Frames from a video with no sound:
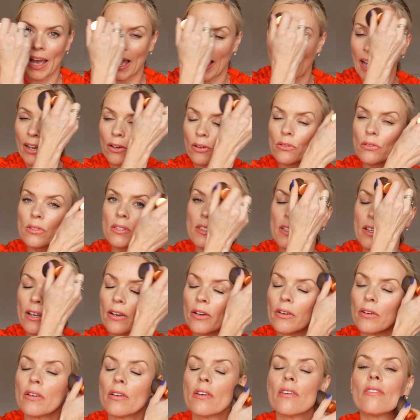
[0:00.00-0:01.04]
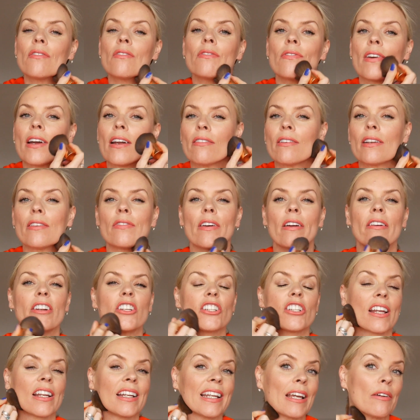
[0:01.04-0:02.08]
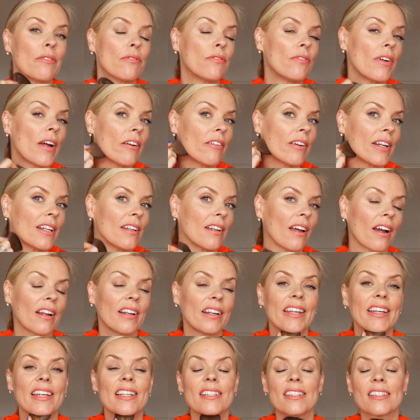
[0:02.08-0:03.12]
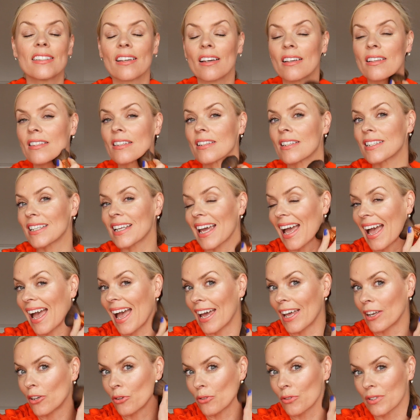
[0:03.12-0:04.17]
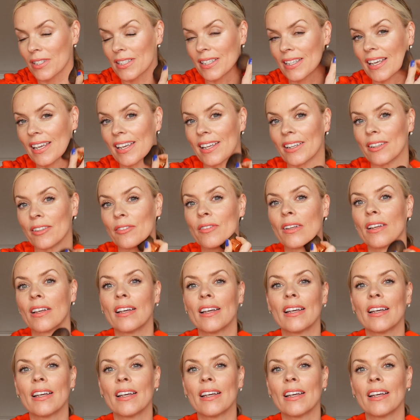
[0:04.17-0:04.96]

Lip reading: And also, very, very gently and very lightly, it does tan your skin.